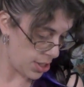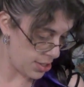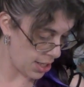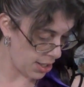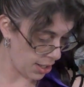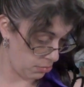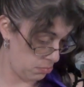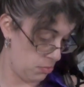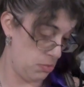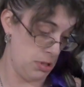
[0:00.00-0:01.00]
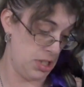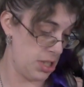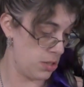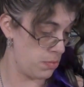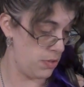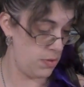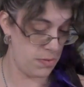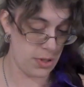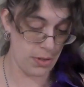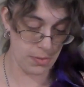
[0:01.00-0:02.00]
has a preview
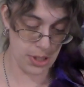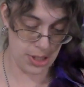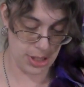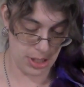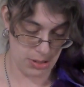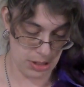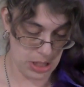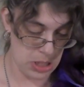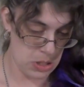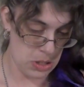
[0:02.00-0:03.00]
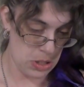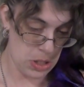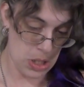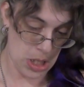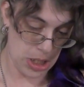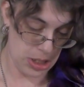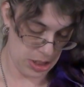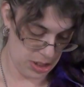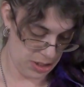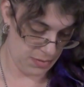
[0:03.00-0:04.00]
for ElfQuest in it. I
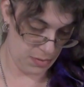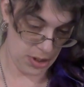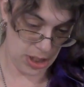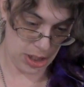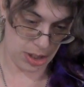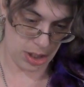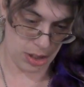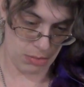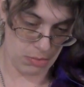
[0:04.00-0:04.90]
didn't even realize that.